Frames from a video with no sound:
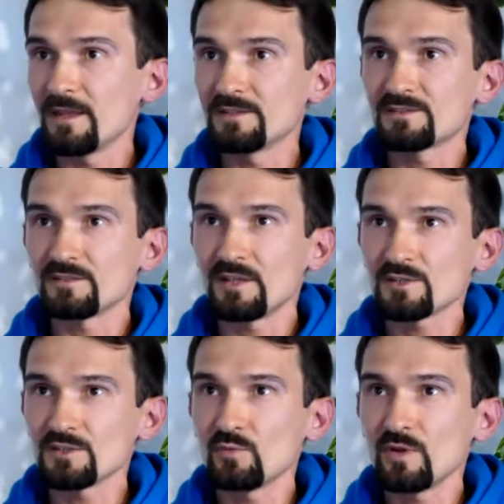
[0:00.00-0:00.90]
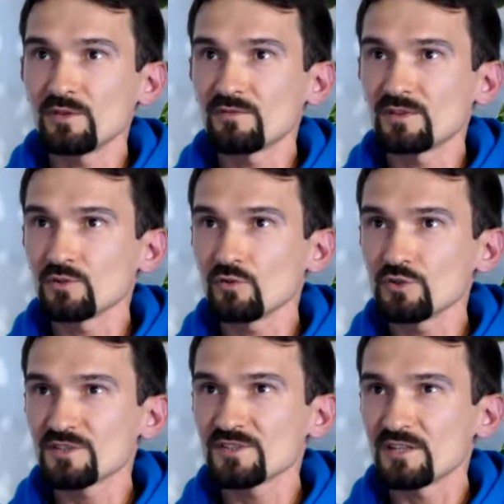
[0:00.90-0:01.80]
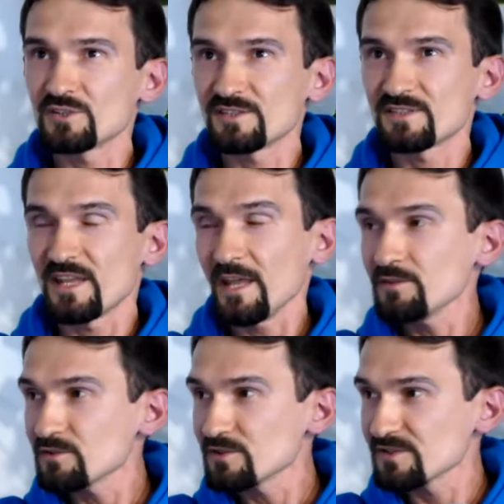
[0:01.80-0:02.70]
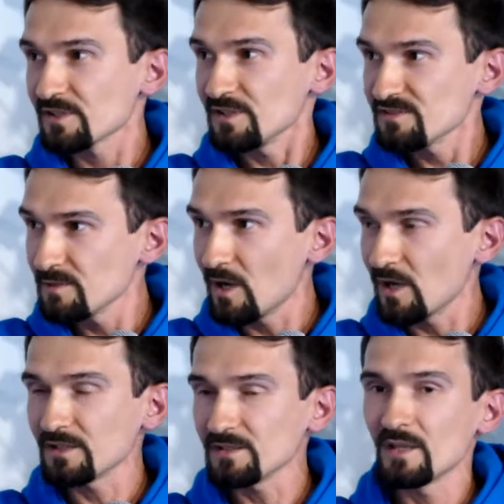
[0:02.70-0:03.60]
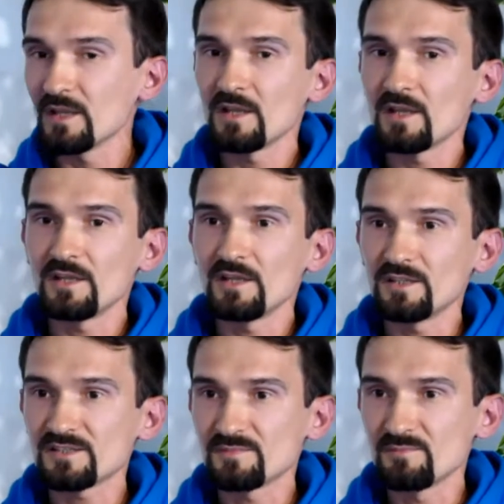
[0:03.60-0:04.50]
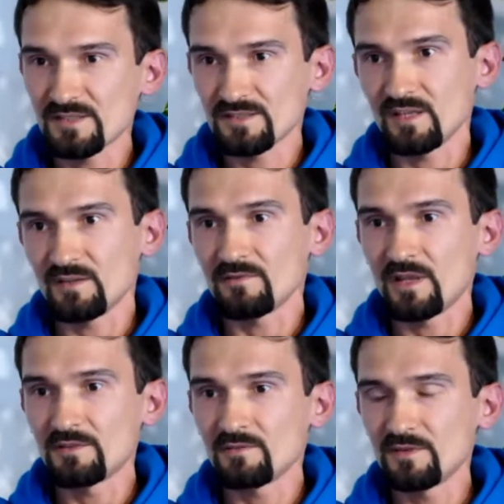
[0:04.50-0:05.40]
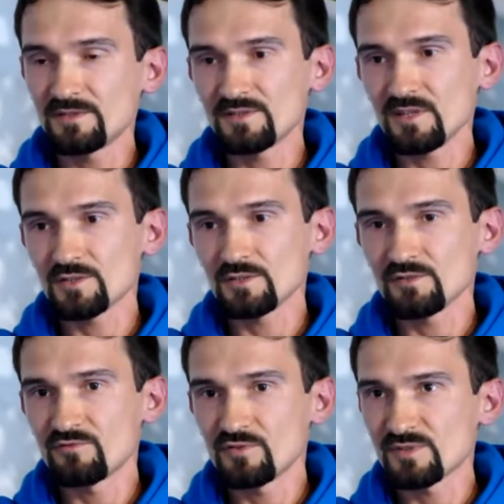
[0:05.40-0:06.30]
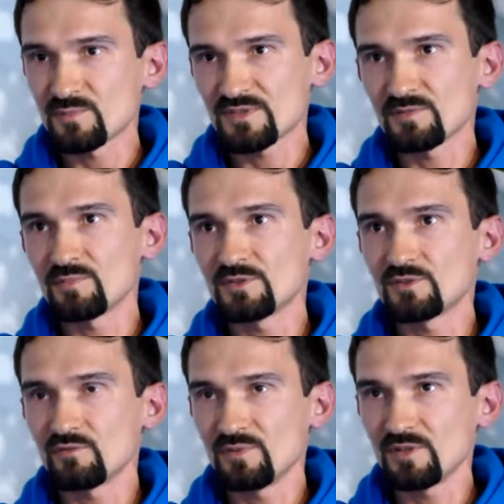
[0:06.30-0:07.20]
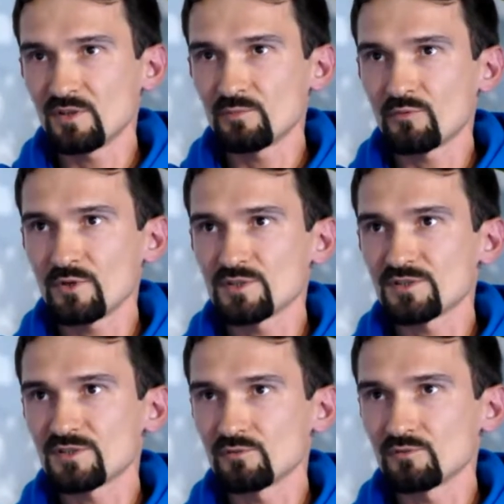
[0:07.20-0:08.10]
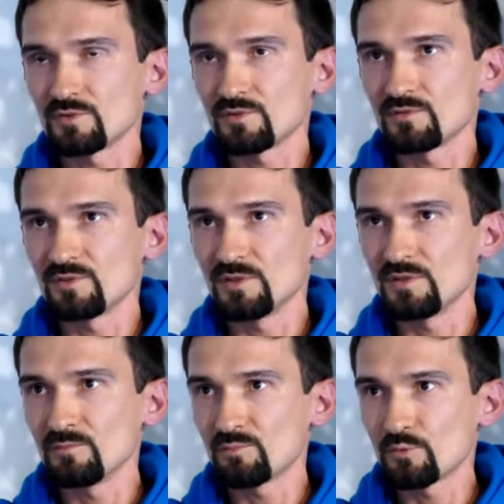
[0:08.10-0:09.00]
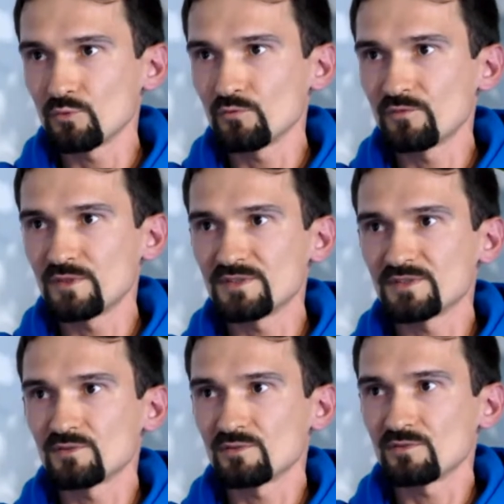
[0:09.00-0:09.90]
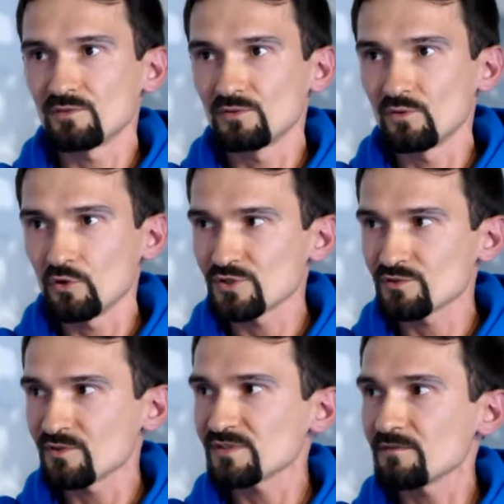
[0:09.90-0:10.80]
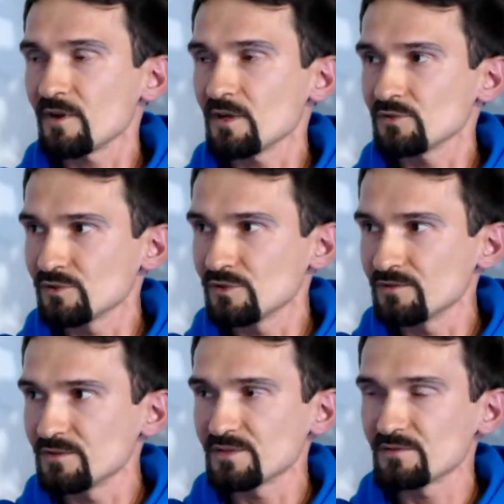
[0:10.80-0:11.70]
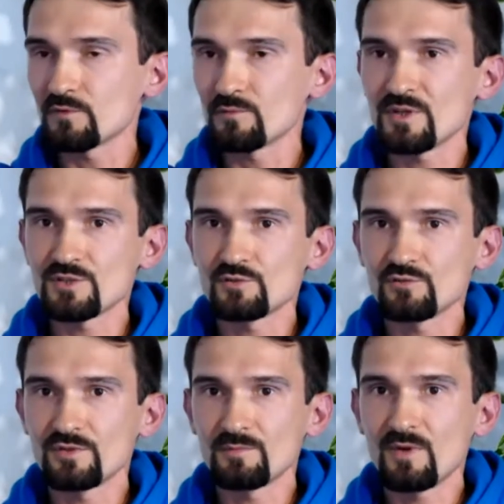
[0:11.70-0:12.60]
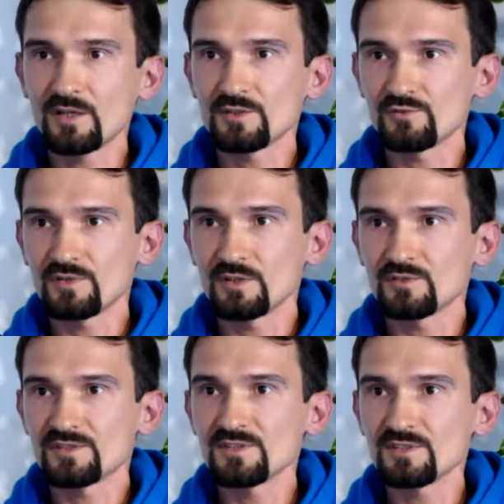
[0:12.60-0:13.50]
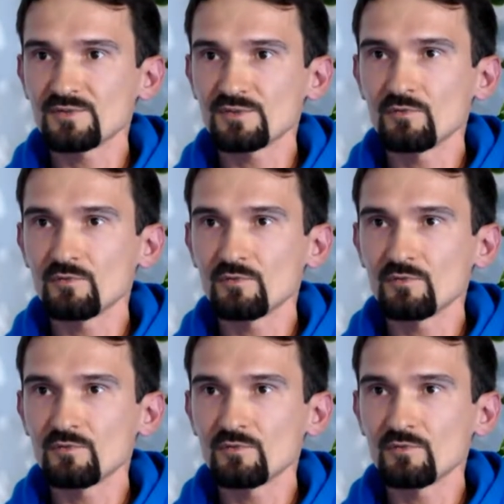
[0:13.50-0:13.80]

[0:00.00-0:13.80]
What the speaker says: And actually, when technology just hits the market, it is must-have. And this is actually the responsibility of big corporations to improve this knowledge transfer, to give this information to the market, to the ecosystem.